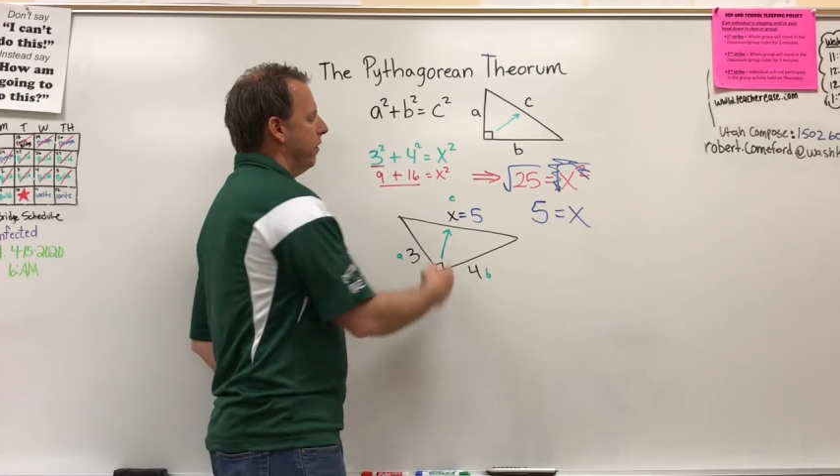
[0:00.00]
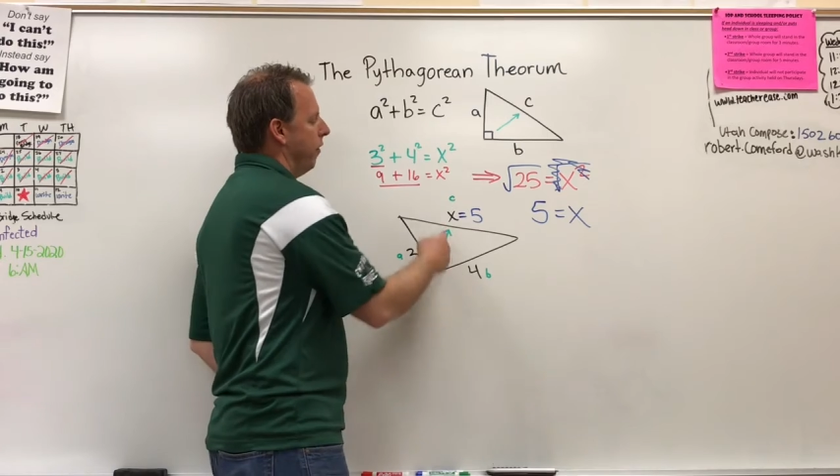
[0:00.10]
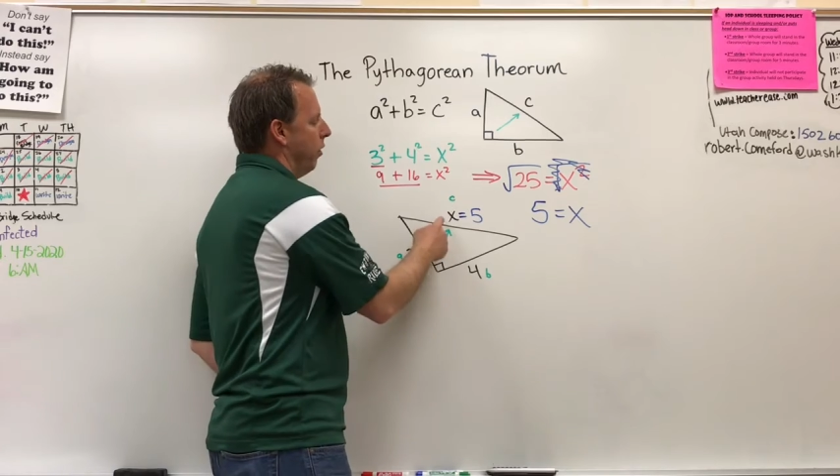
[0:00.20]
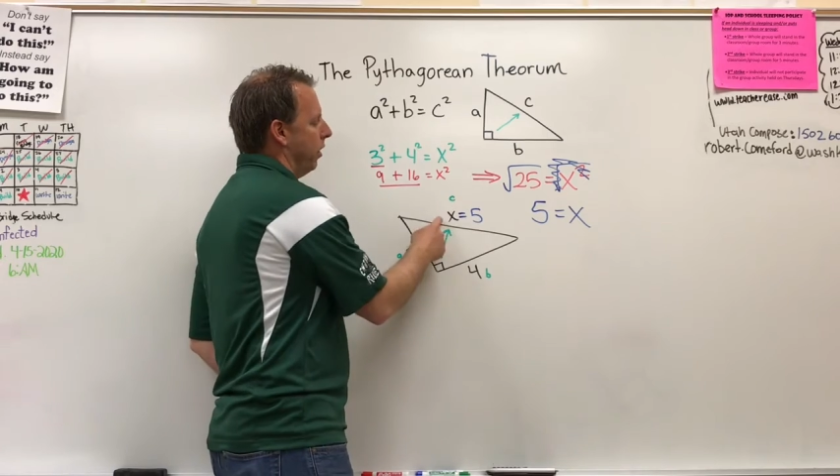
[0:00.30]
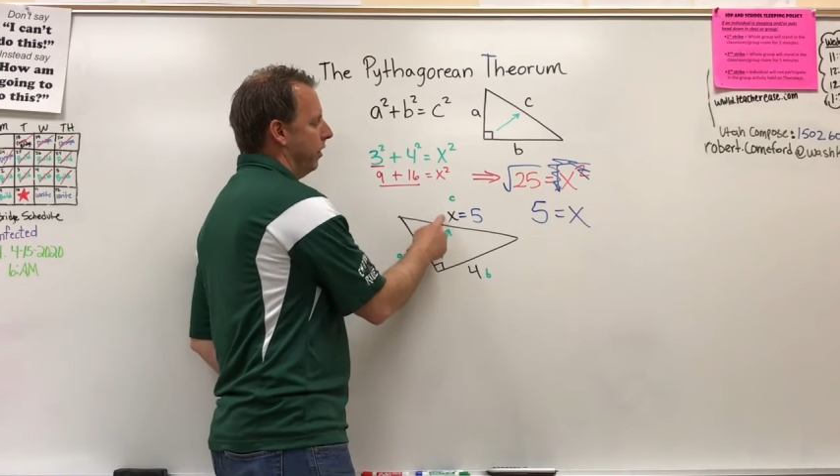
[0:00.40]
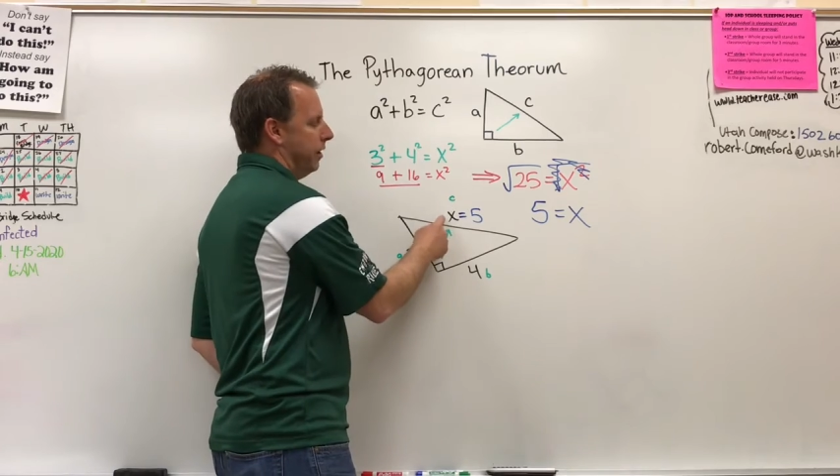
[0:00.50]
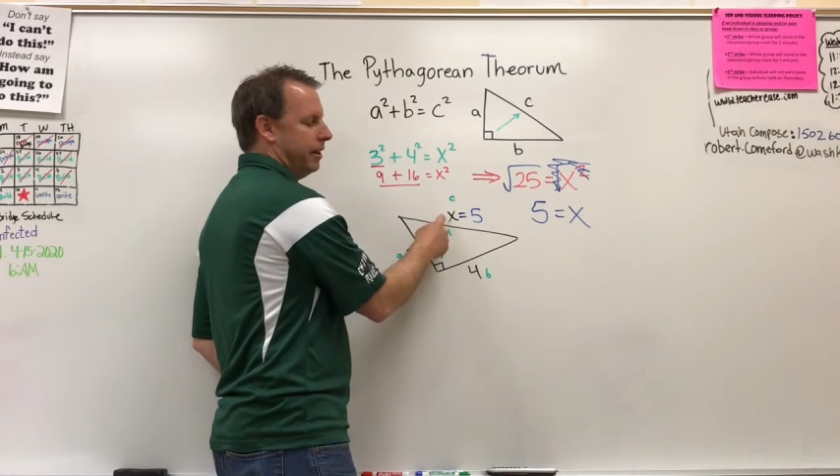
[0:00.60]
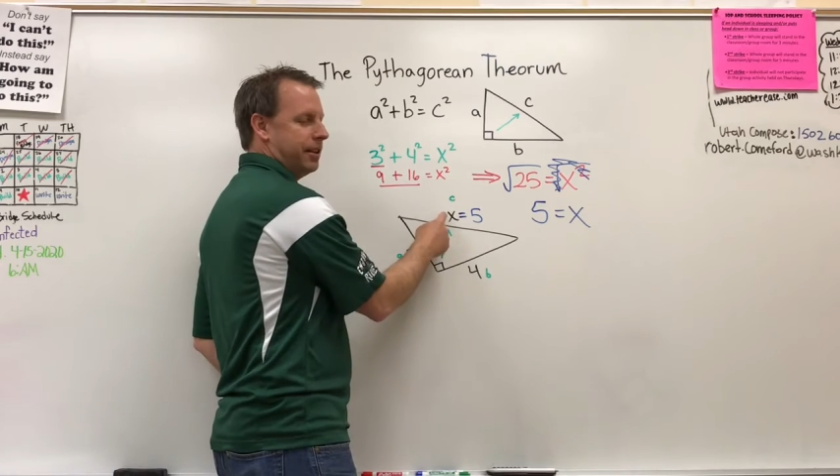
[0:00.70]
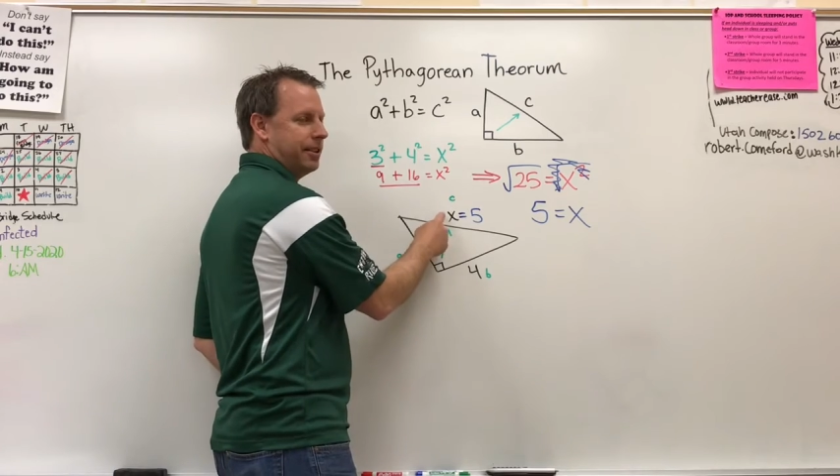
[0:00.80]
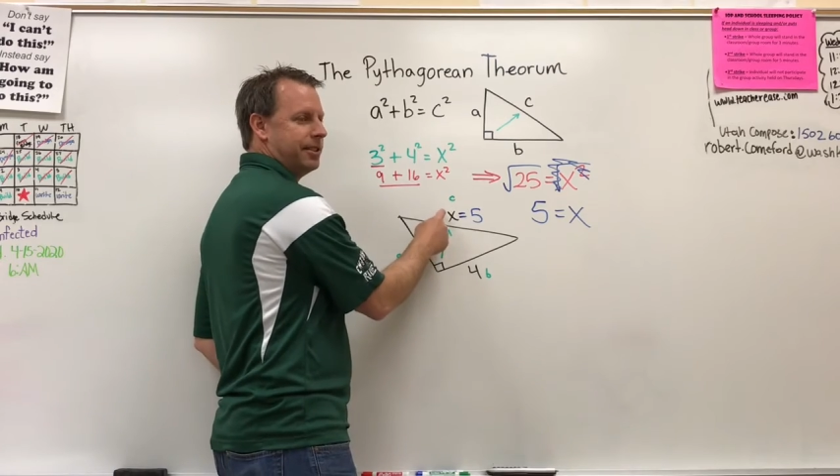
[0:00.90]
for
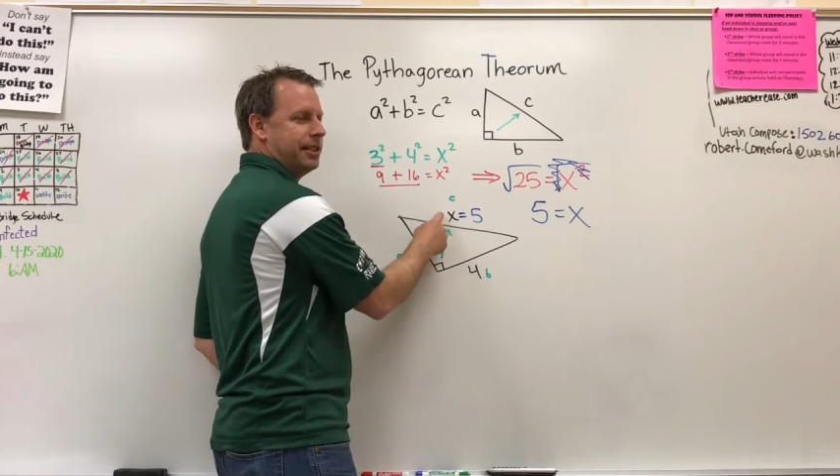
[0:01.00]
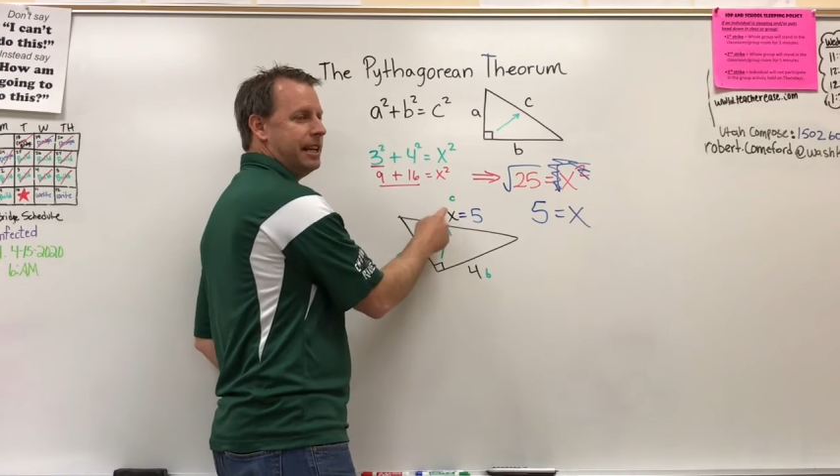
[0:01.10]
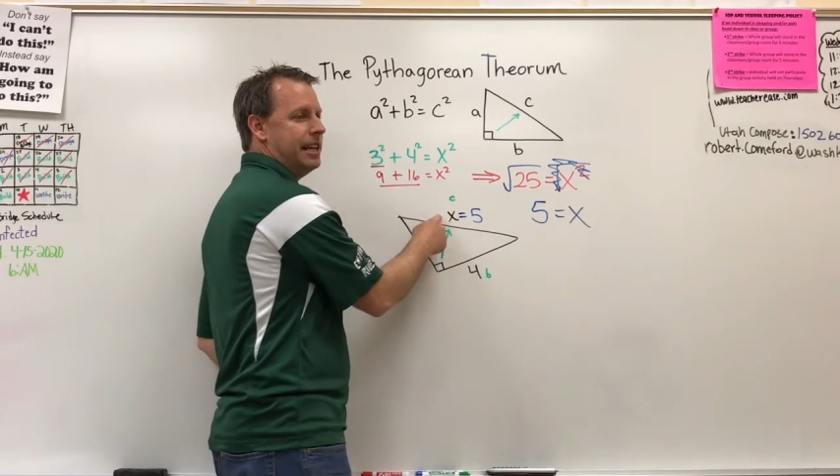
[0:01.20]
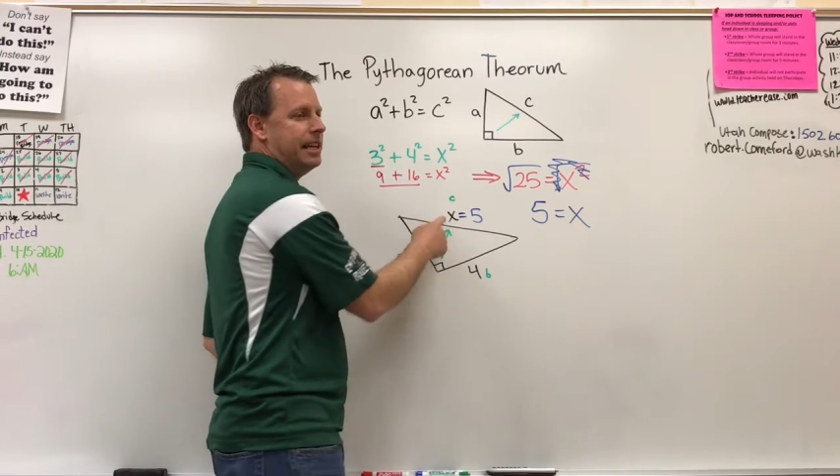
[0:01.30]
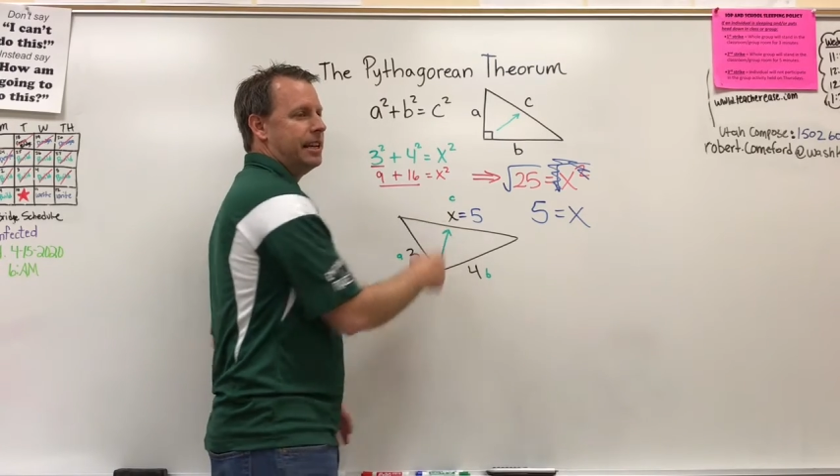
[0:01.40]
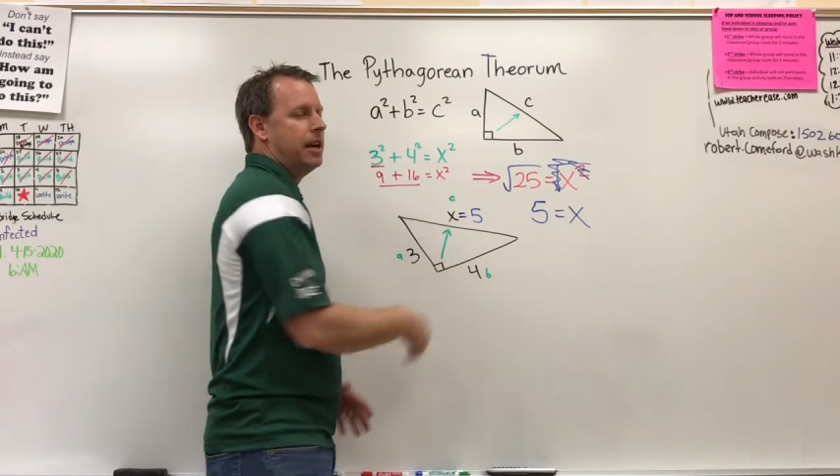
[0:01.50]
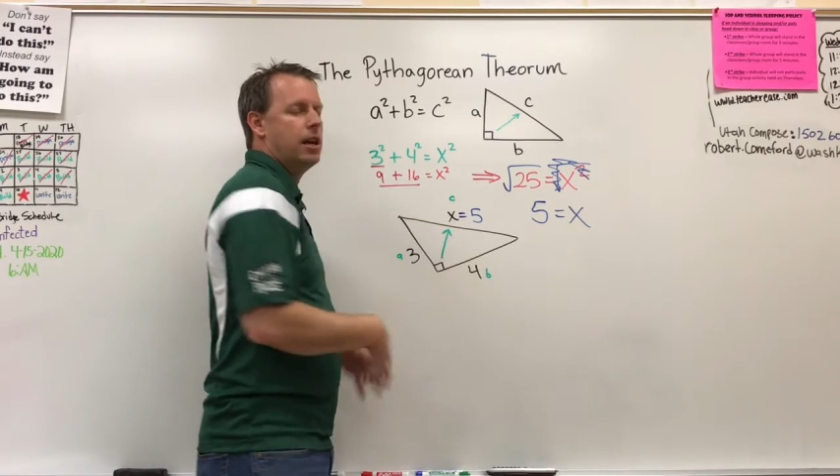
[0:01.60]
C.